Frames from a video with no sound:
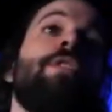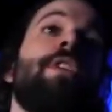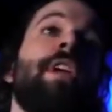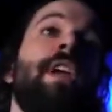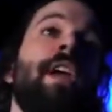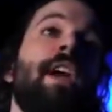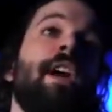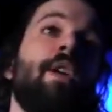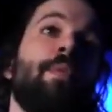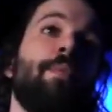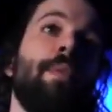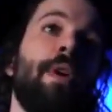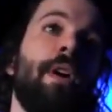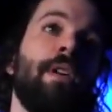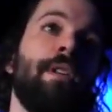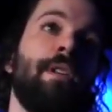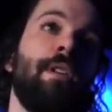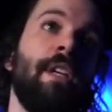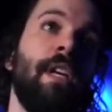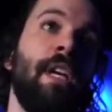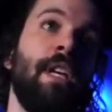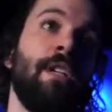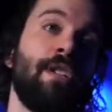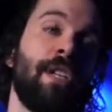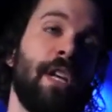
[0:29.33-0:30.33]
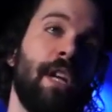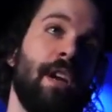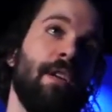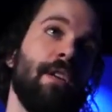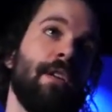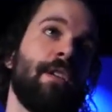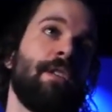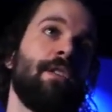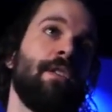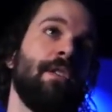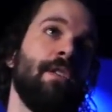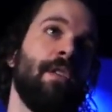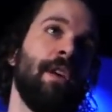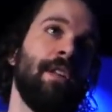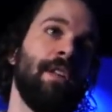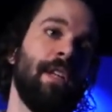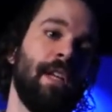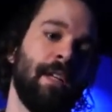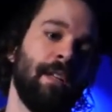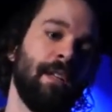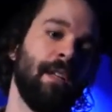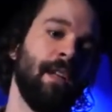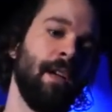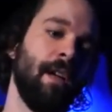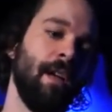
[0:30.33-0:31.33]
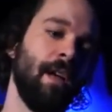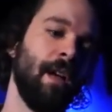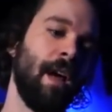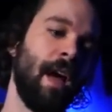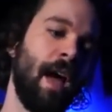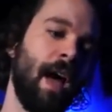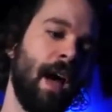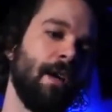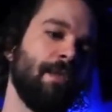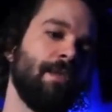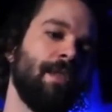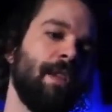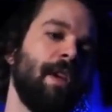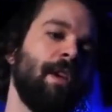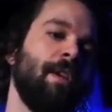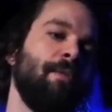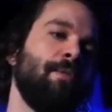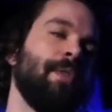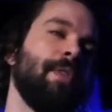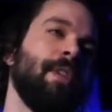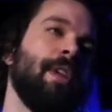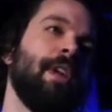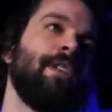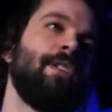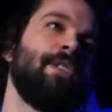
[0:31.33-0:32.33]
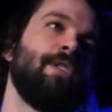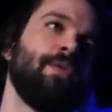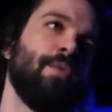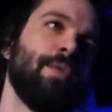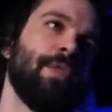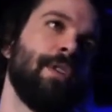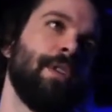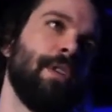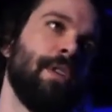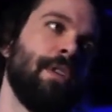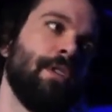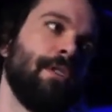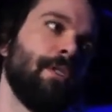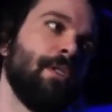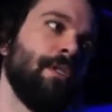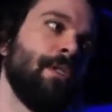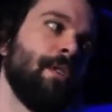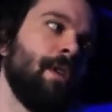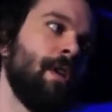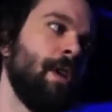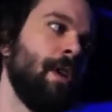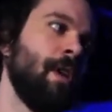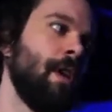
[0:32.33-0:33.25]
you to care about each character and then how they relate to one another?